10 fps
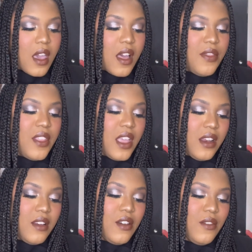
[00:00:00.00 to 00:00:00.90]
And
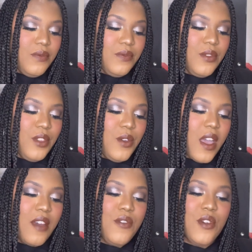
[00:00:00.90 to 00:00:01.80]
then you
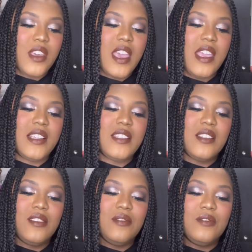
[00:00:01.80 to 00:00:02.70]
have your
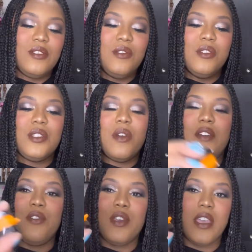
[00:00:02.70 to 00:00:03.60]
case. You also
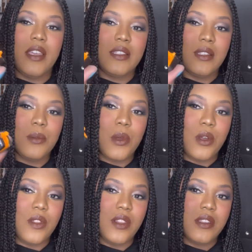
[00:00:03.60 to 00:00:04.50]
have your case as
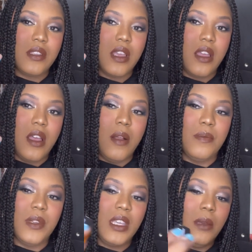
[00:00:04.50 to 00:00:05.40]
well to
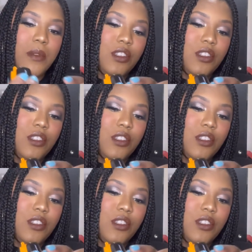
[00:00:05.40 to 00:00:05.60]
um, keep the